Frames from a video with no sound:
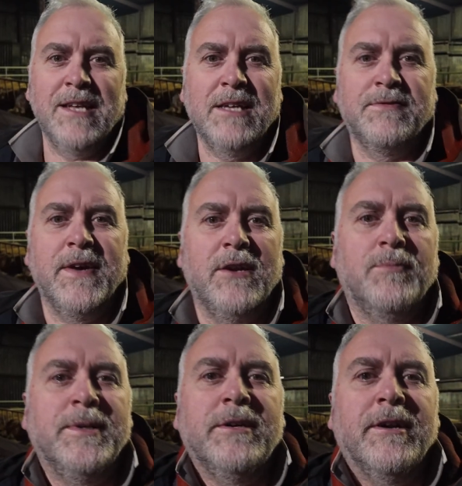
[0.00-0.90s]
lads fed
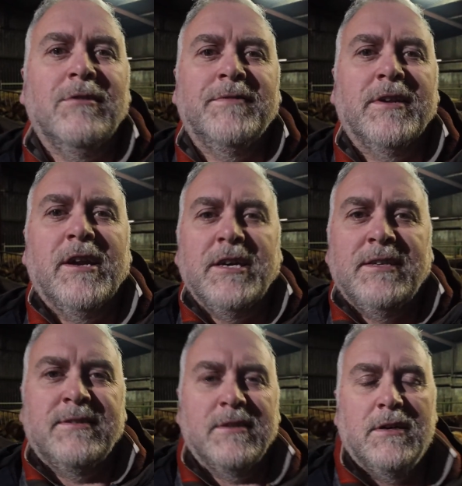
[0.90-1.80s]
up here now for the
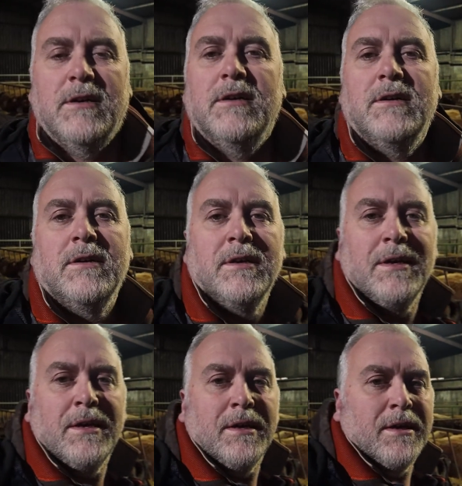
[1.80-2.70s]
night, so
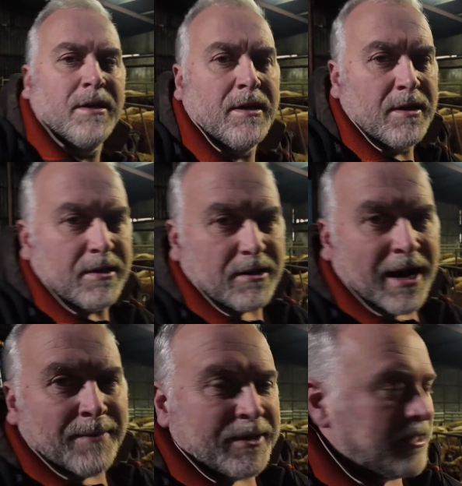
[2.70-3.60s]
they're
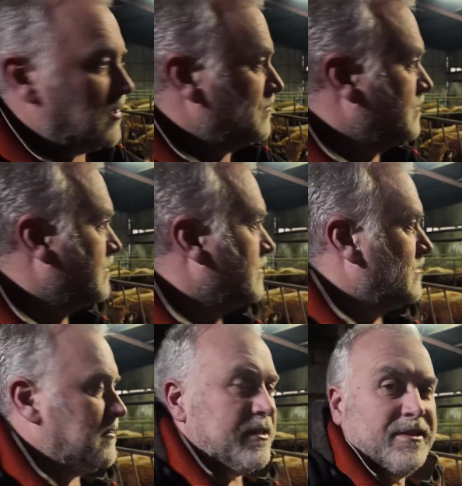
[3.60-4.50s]
happy
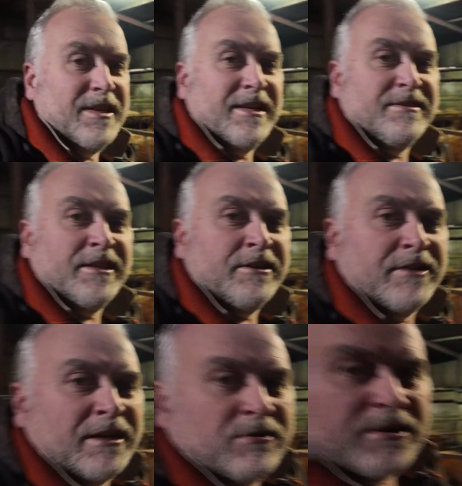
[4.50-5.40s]
enough. These lads here
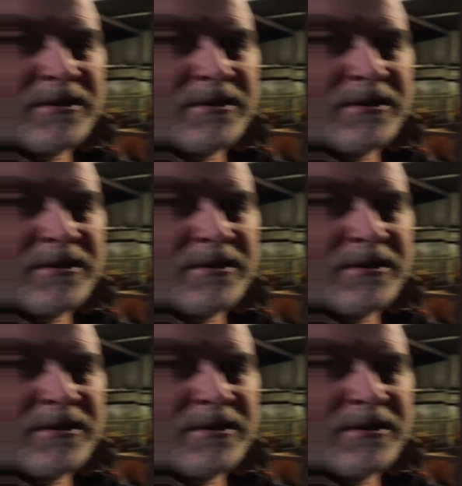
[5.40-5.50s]
now,